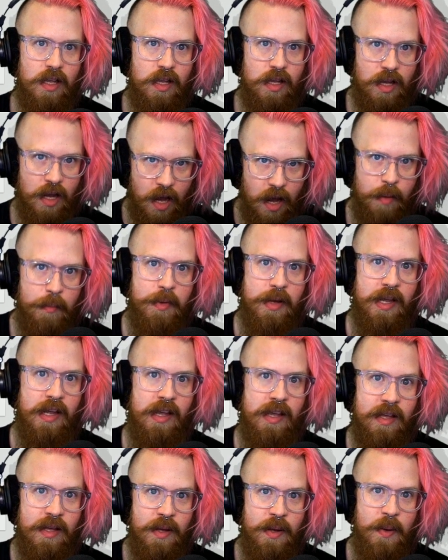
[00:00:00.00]

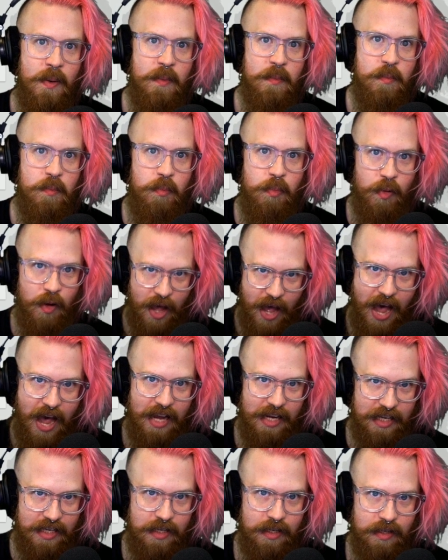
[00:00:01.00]
coming
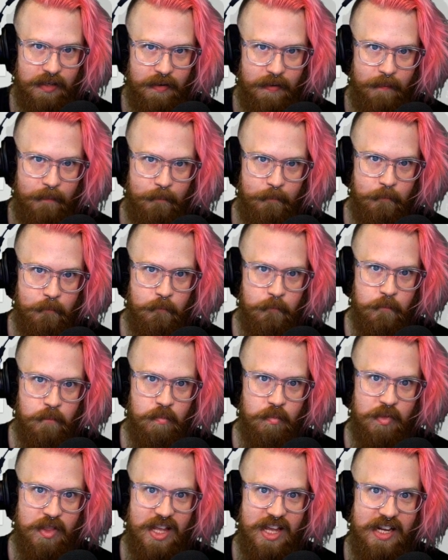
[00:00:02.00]
back
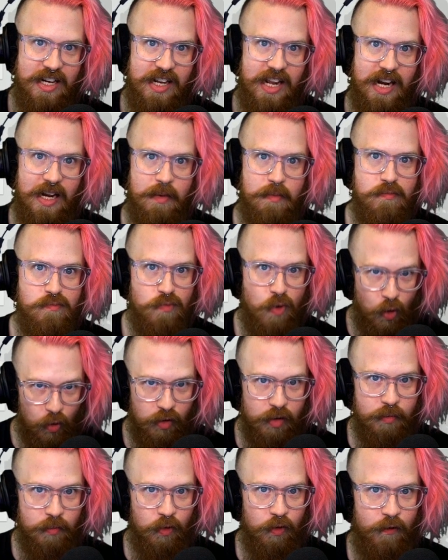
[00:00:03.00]
and getting
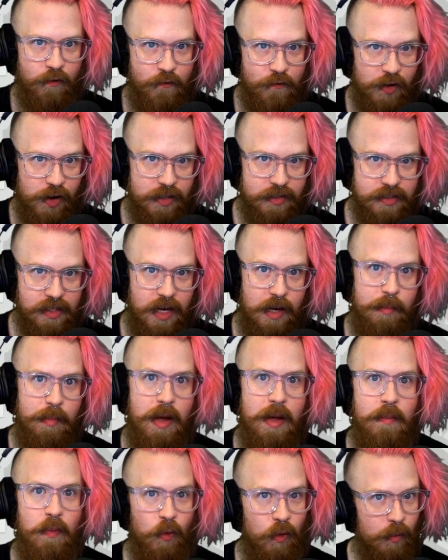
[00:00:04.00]
more and more fucked up
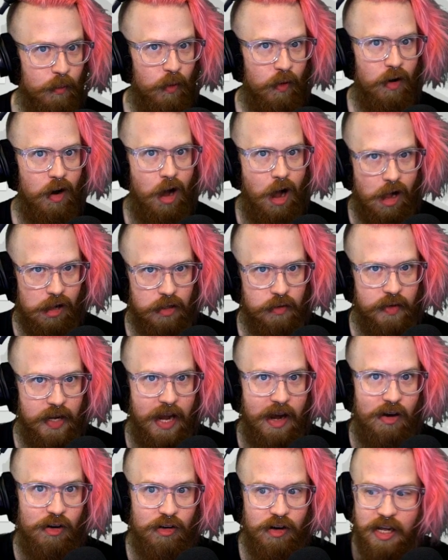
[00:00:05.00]
and more hollowed
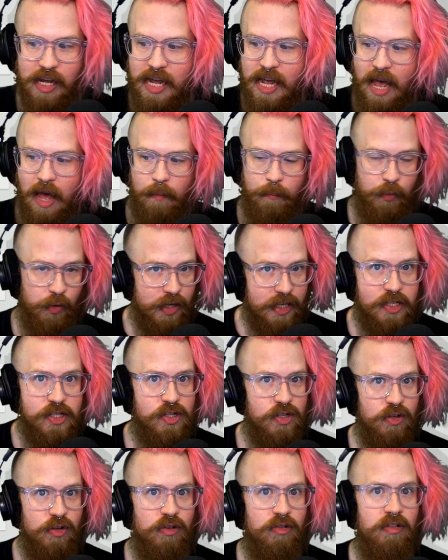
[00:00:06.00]
out. And pretty
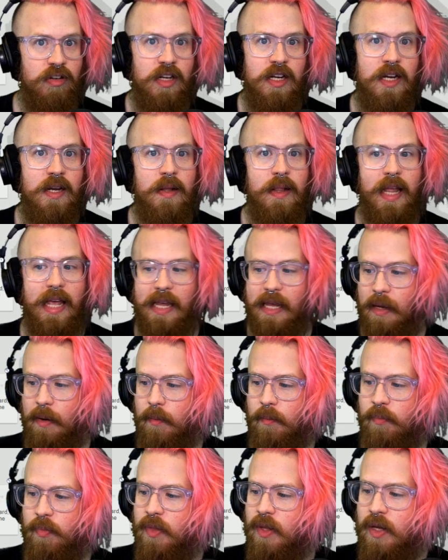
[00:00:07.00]
soon, like,
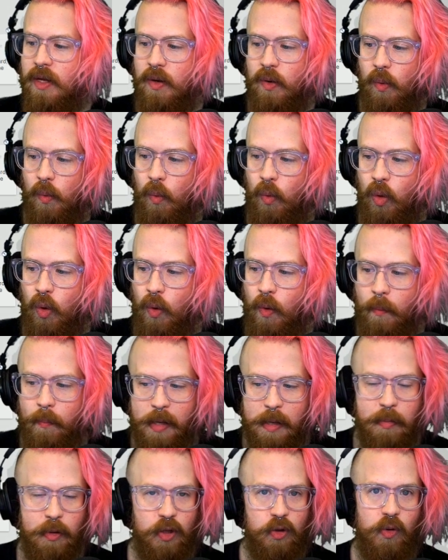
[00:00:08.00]

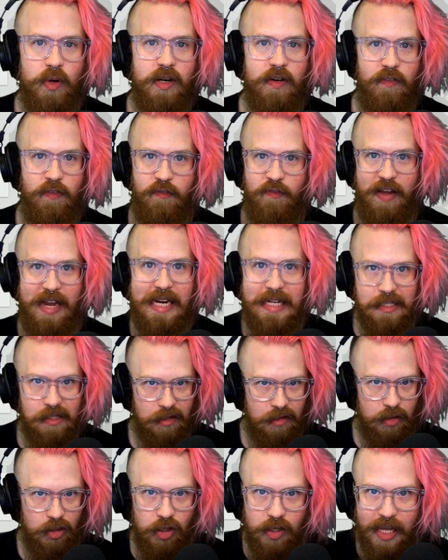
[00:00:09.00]
people are going to faint
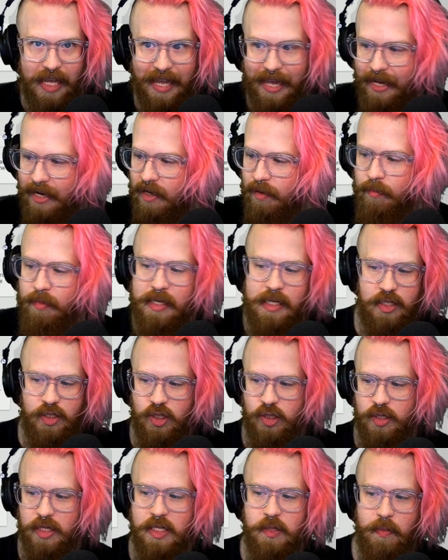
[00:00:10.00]
on looking at him.
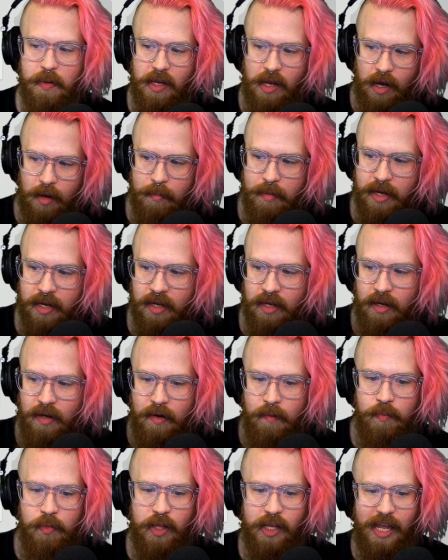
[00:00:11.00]
He's becoming
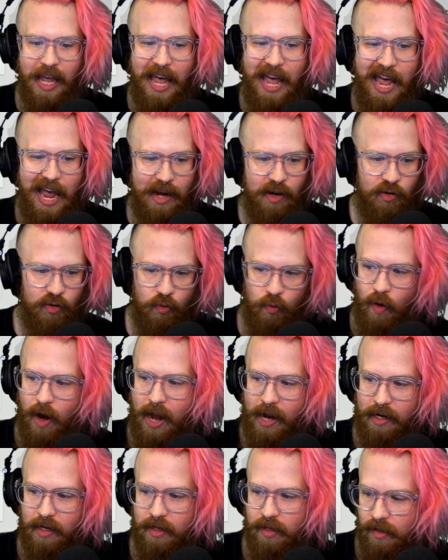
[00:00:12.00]
like a haggard
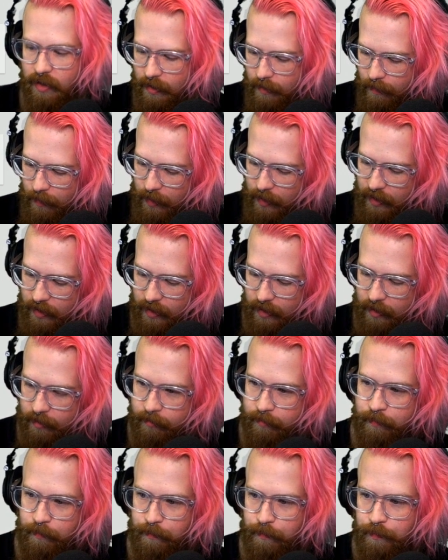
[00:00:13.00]
wreck.
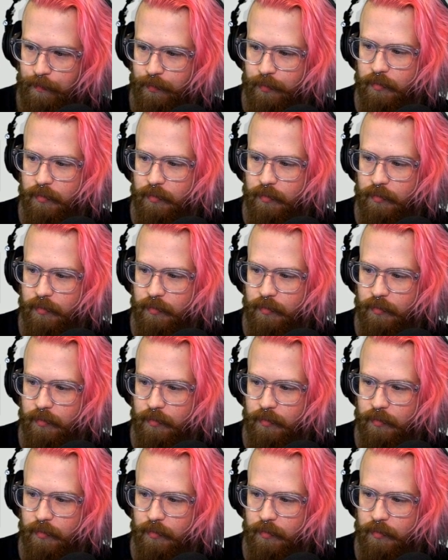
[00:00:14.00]
And